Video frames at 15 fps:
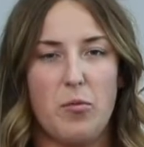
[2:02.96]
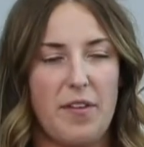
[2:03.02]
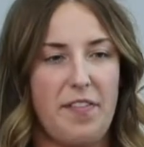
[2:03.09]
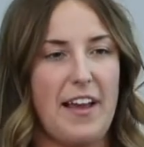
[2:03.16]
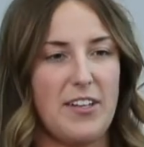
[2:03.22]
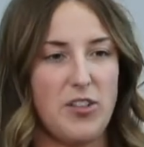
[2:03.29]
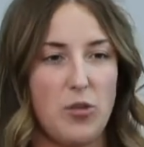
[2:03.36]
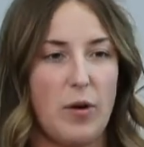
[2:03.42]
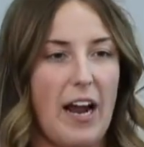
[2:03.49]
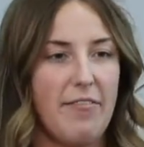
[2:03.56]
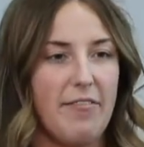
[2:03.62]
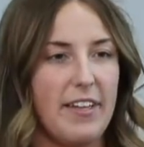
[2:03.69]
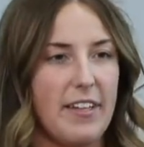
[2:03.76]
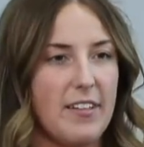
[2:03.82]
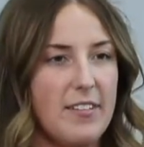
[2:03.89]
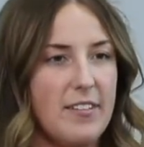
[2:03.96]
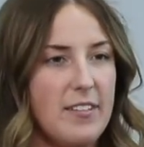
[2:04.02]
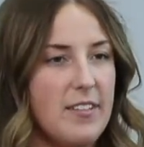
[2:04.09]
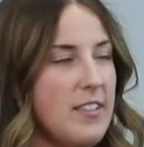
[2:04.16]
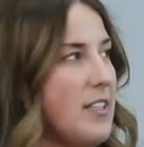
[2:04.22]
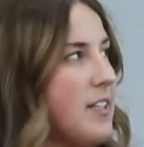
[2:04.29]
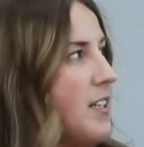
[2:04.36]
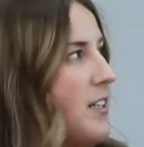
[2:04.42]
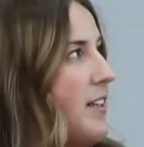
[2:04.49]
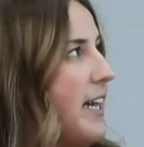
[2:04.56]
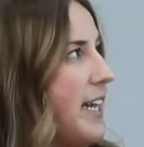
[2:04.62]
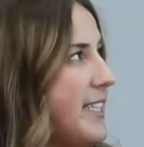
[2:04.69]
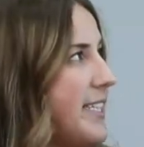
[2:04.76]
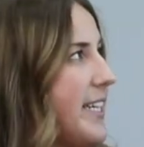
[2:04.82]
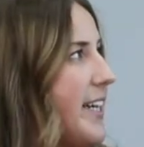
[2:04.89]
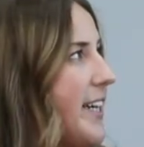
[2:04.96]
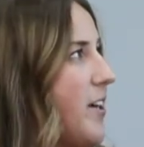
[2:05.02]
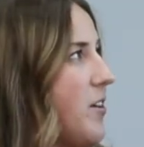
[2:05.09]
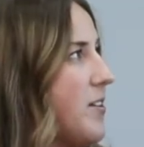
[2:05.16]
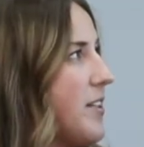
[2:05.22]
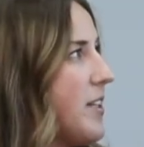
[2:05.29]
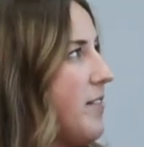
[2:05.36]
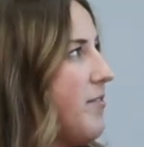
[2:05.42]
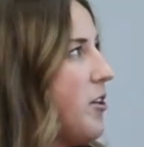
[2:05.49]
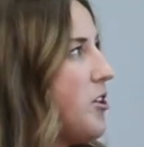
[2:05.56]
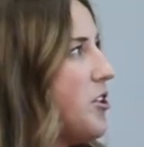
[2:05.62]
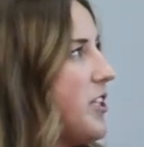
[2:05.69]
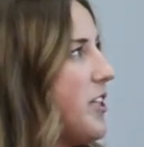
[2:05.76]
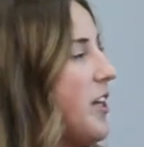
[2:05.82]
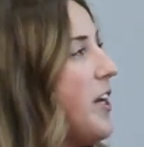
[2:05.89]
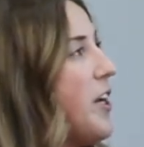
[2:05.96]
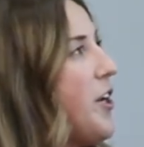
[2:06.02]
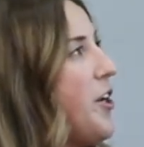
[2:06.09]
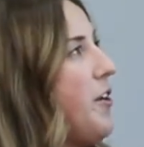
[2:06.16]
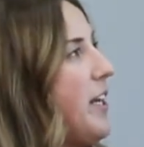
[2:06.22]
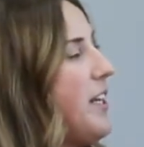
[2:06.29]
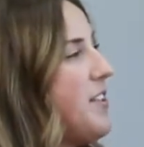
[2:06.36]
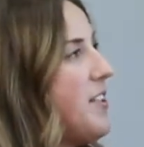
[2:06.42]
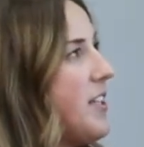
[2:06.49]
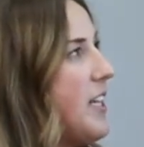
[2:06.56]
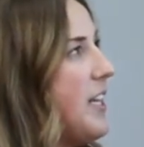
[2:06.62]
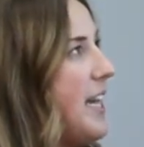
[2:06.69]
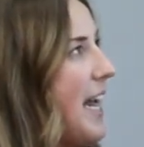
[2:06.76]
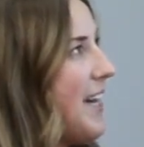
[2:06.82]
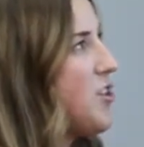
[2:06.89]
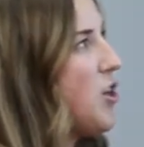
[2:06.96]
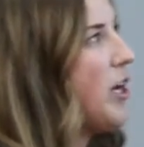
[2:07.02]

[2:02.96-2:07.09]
with that traffic. The idea here is conversion. You need to connect